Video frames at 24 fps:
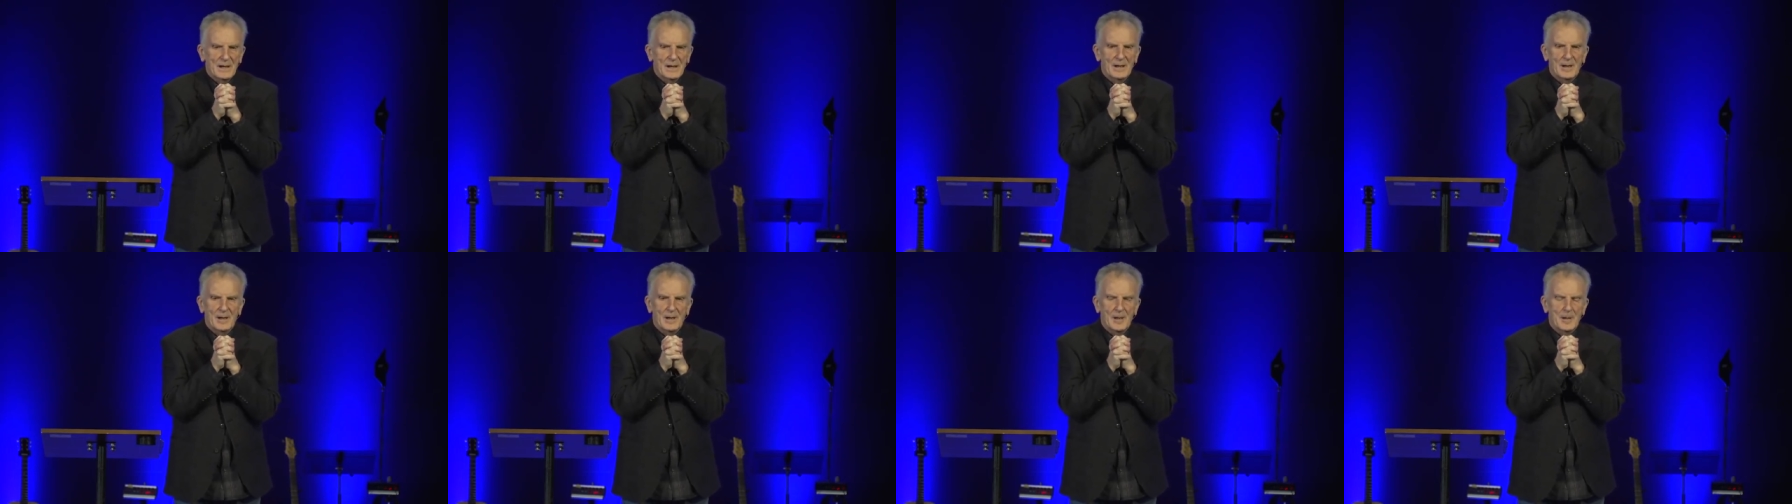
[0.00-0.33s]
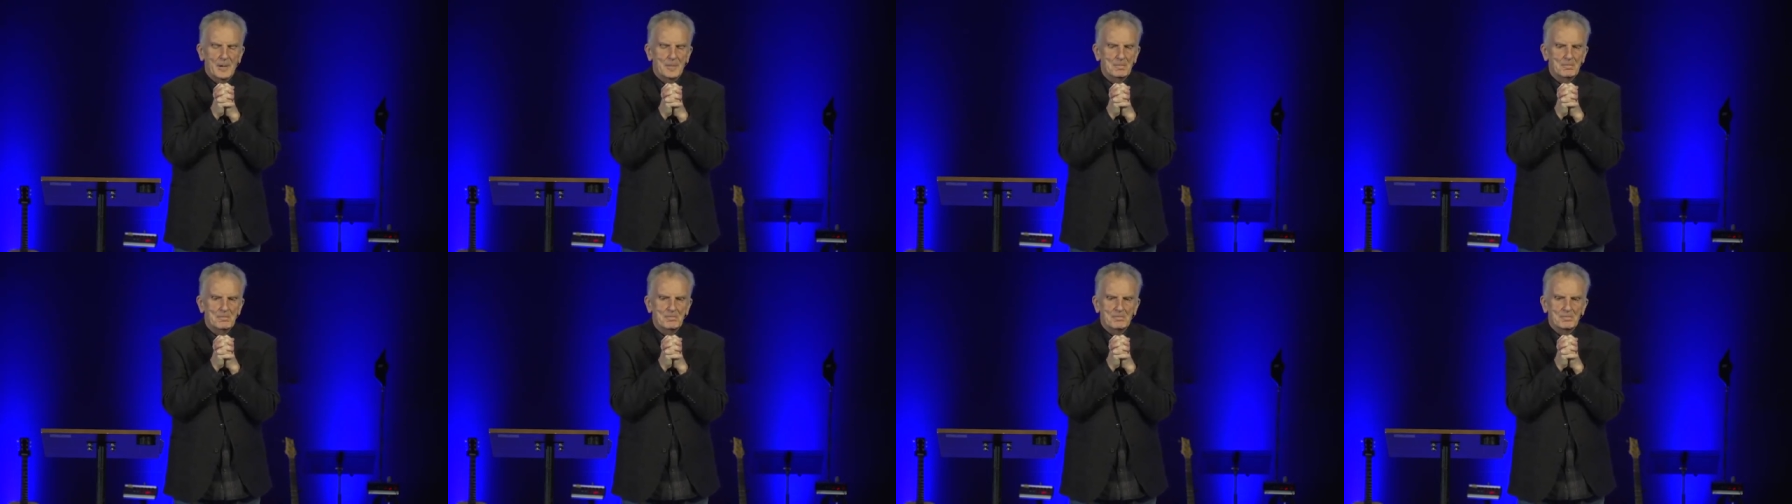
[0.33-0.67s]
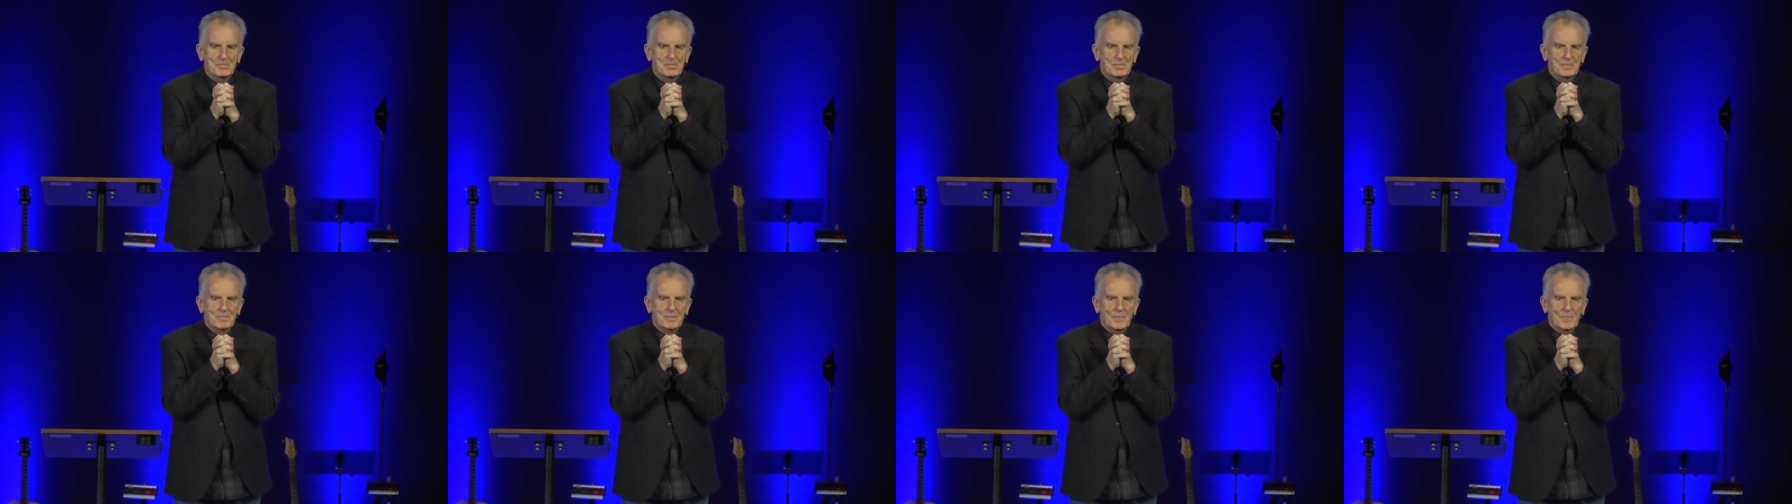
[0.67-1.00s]
um,
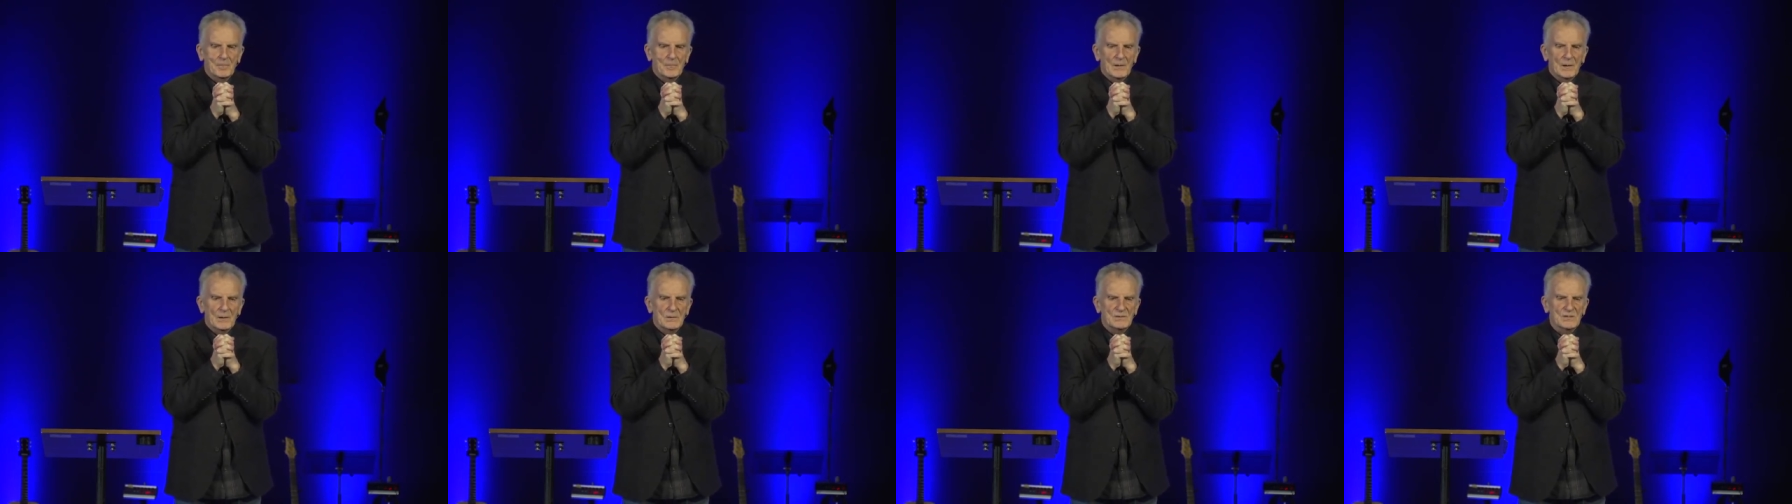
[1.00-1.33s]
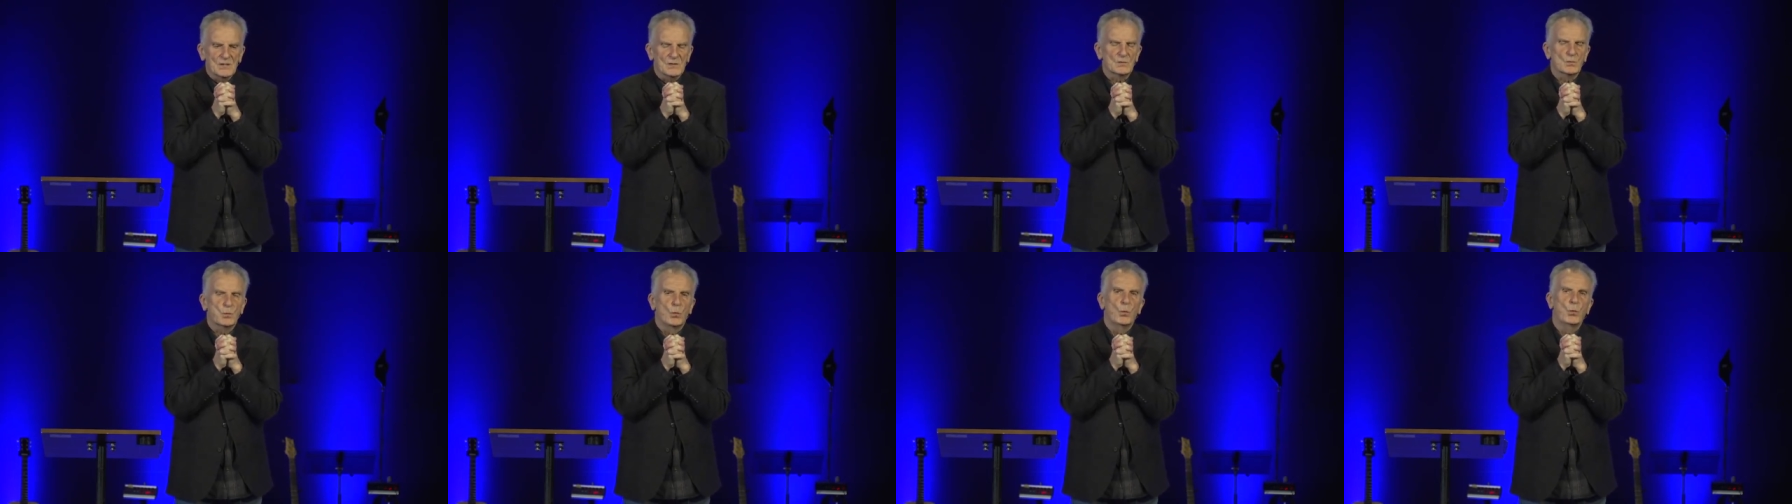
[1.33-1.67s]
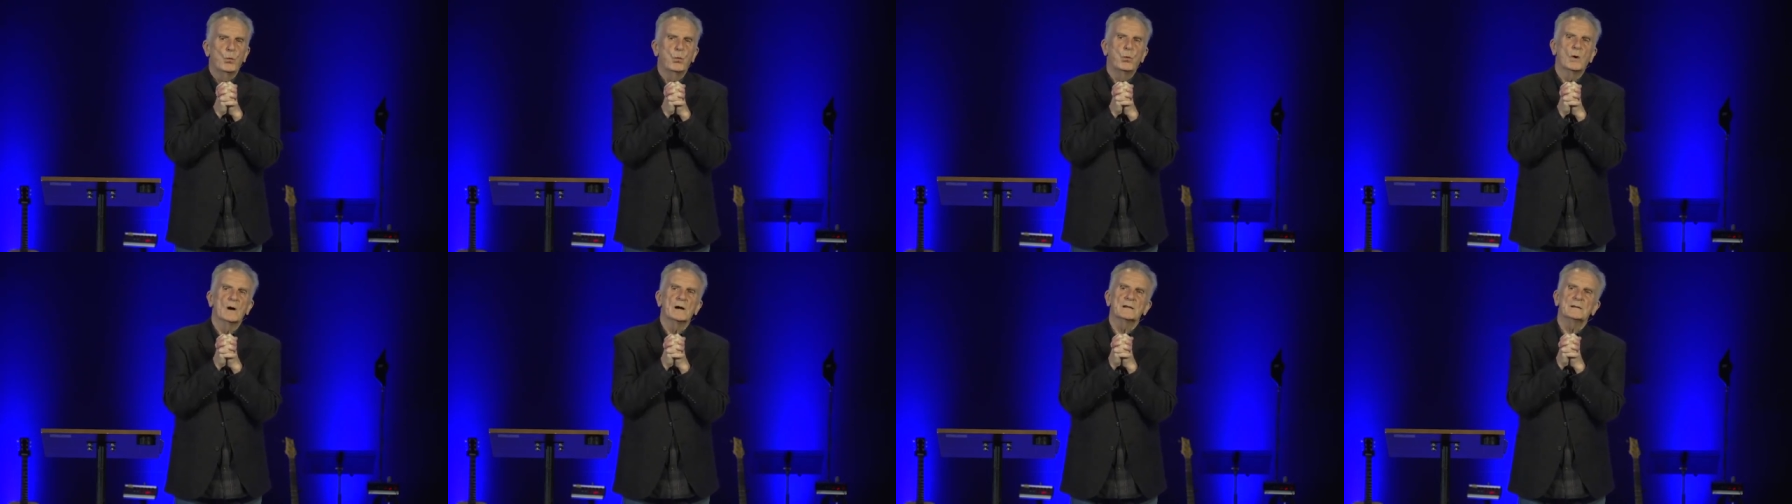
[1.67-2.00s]
just
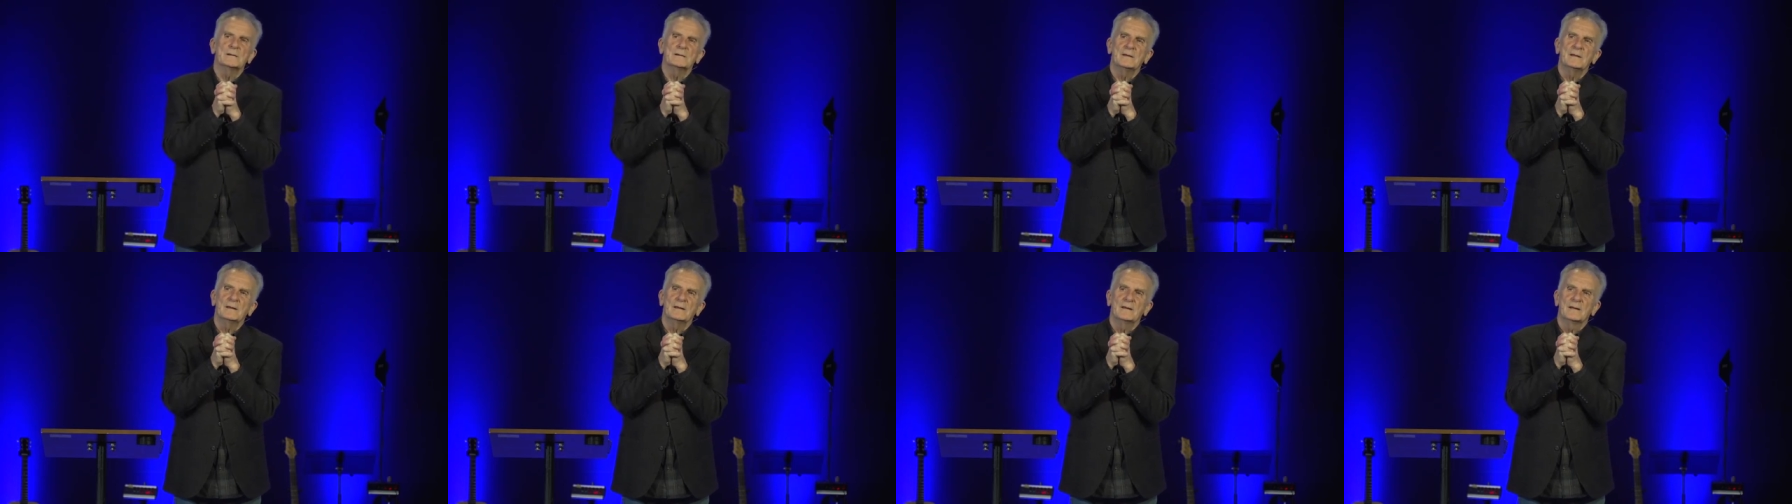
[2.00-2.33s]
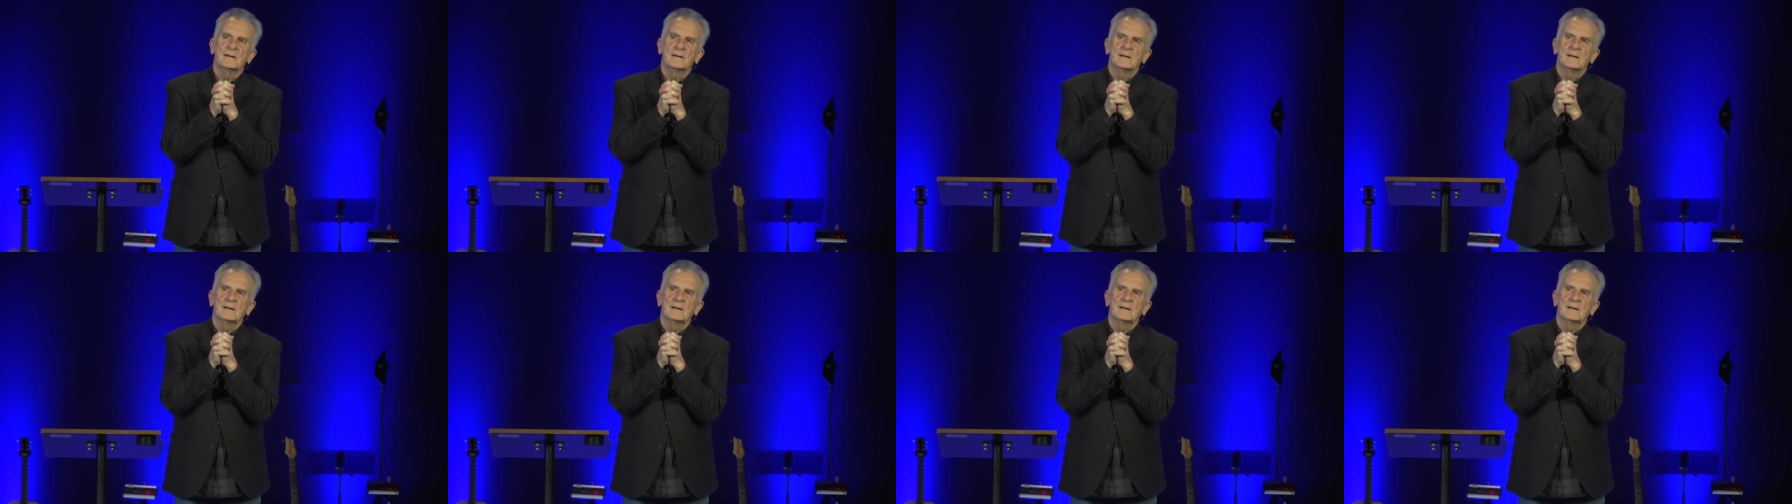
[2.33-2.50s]
one,